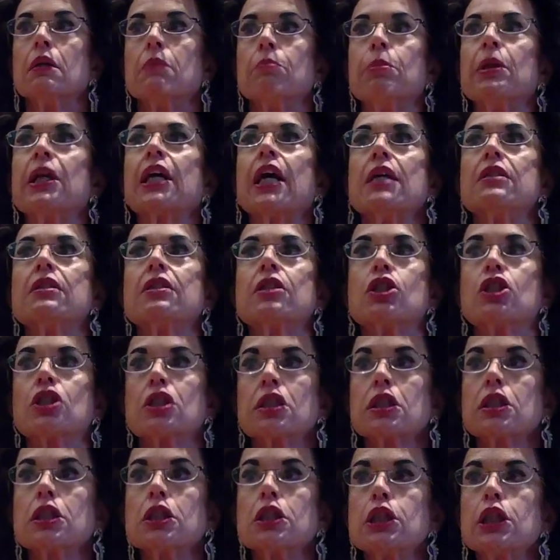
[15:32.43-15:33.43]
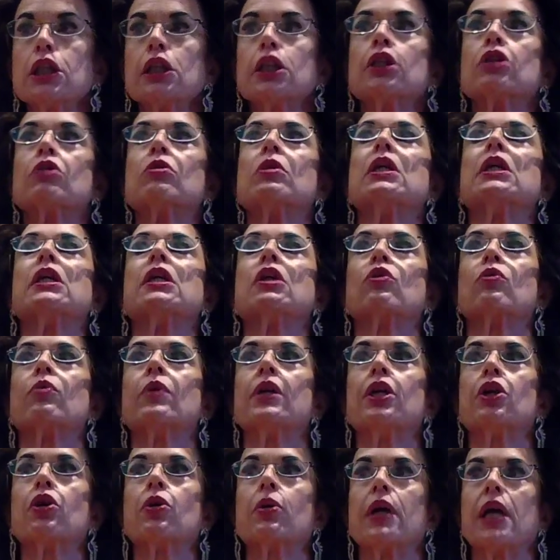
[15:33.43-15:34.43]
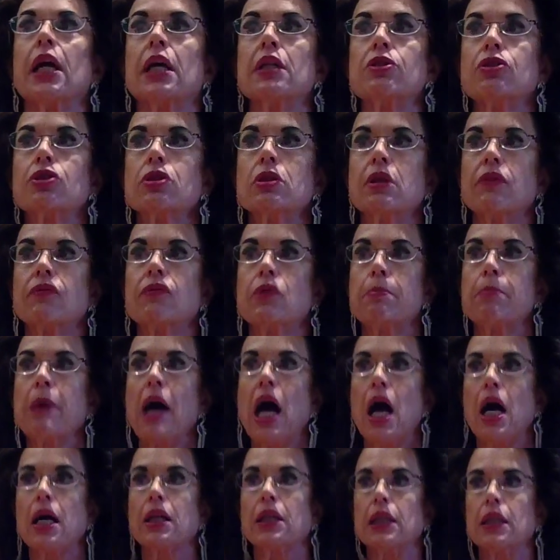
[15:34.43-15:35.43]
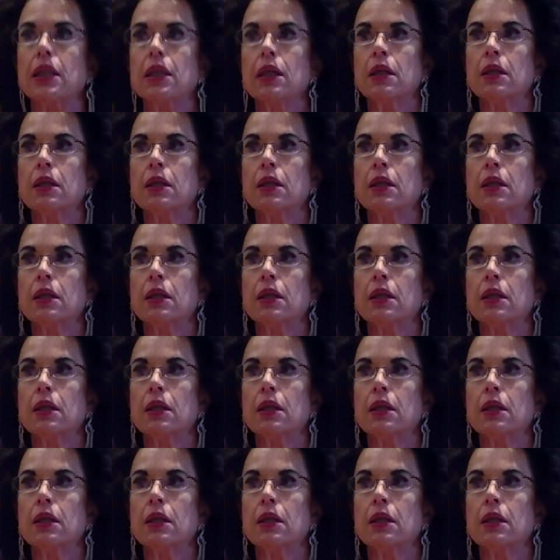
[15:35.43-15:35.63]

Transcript: because it's literally a recreation of the body.